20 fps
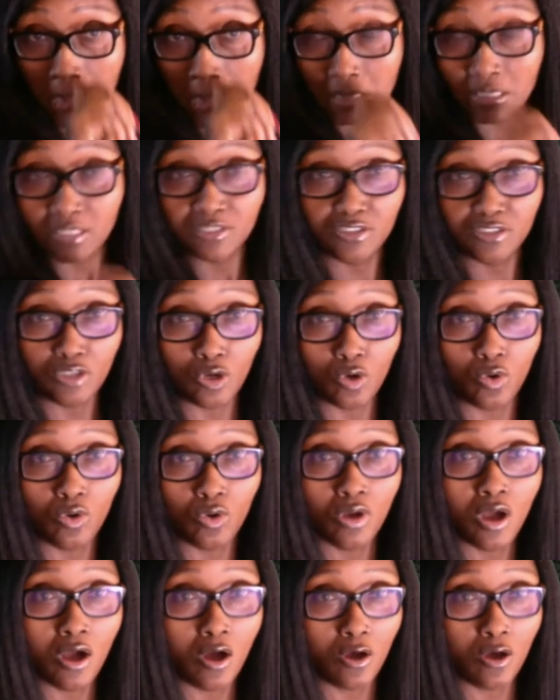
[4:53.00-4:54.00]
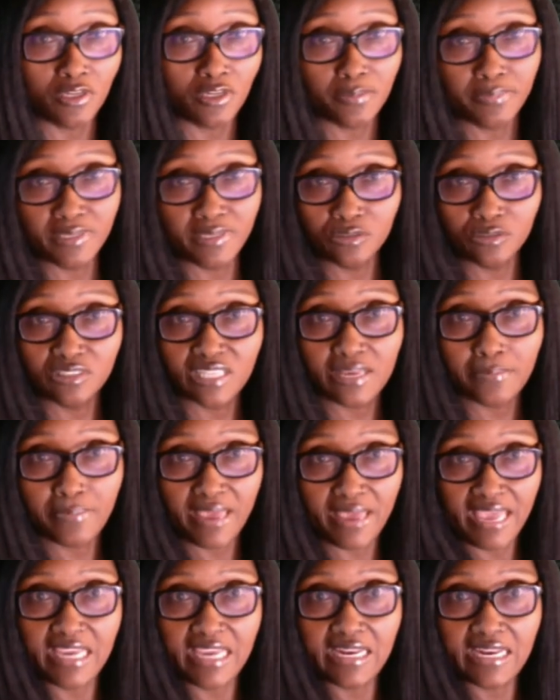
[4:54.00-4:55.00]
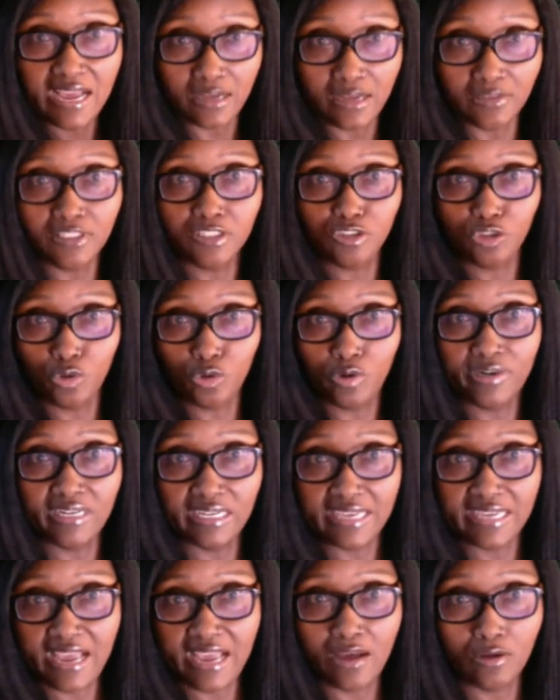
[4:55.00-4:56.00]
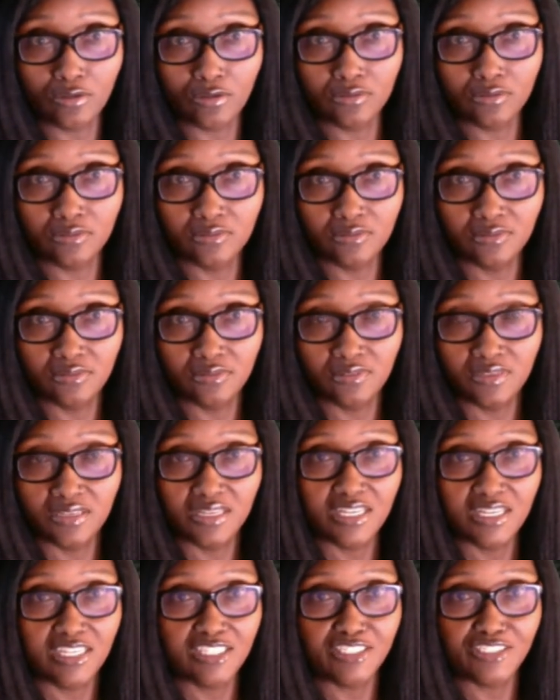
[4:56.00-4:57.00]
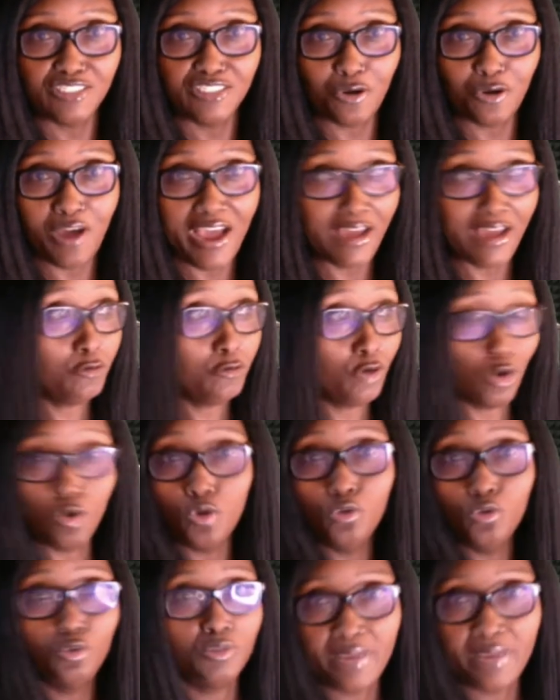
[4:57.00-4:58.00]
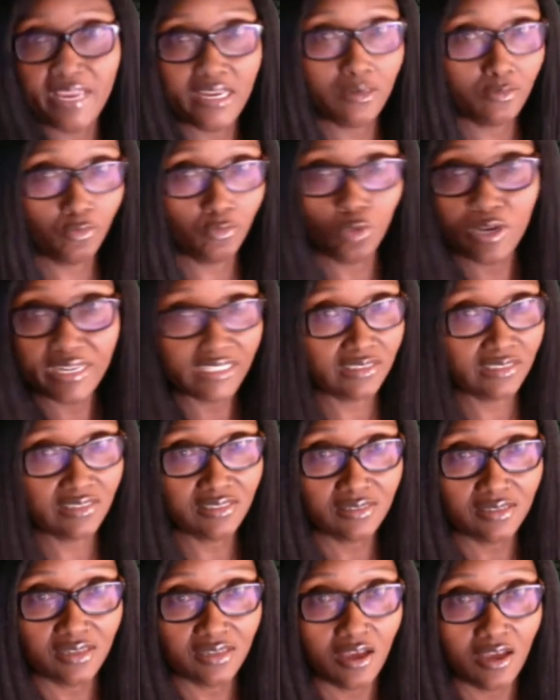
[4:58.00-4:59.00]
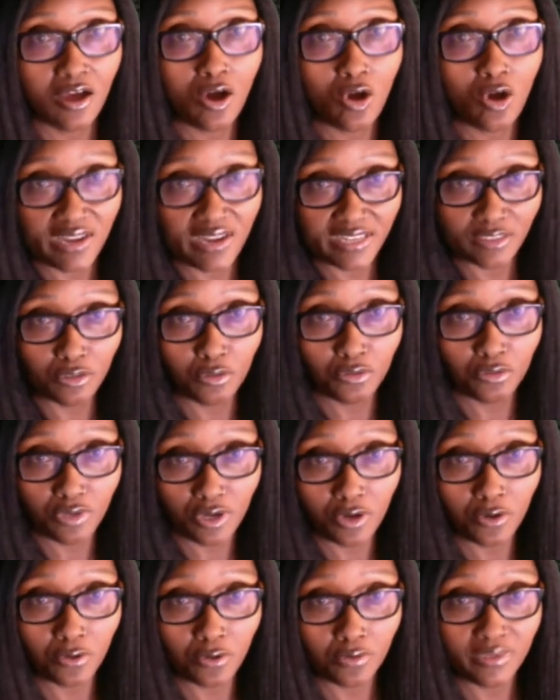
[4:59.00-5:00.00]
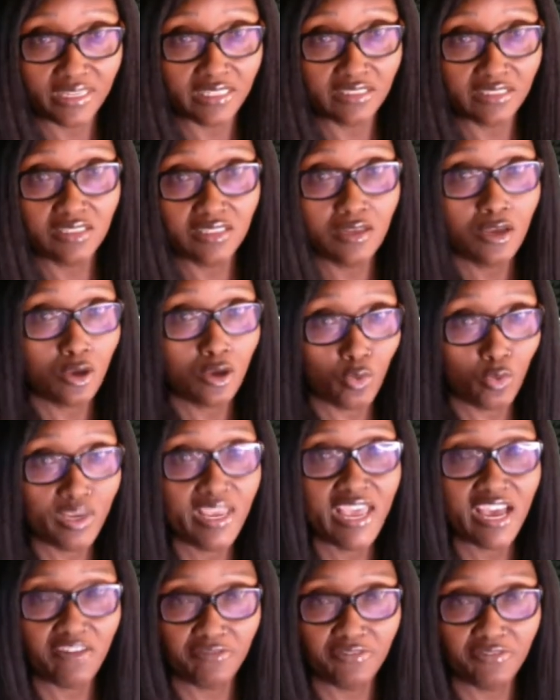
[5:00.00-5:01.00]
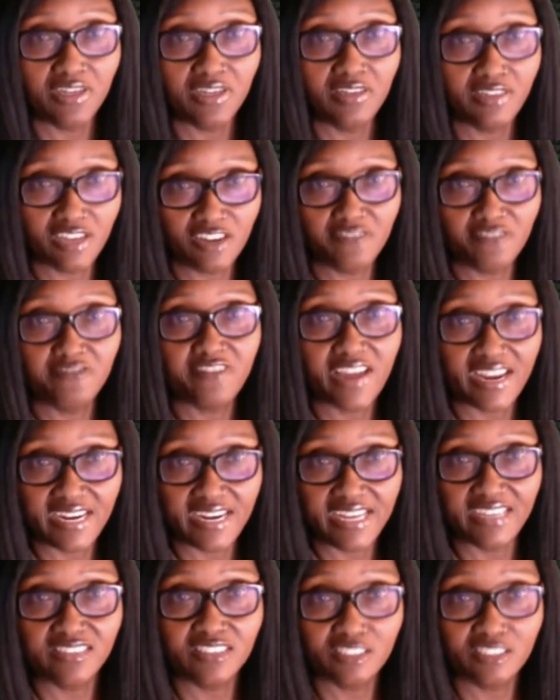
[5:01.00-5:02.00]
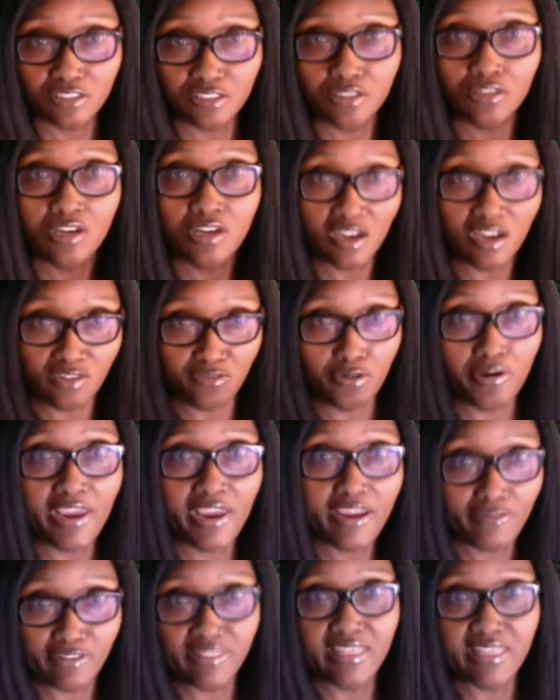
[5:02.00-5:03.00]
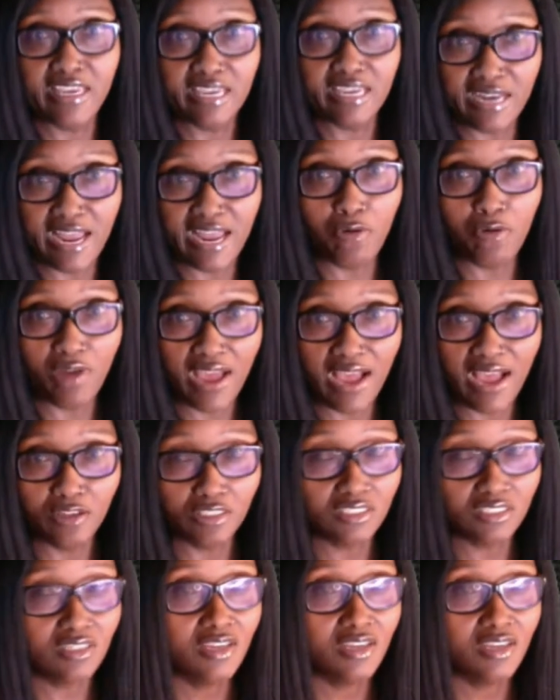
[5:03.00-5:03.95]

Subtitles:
so all the bills get paid out the joint account. So I don't know who's paying what. All I do know is we have enough finances to cover everything in our house.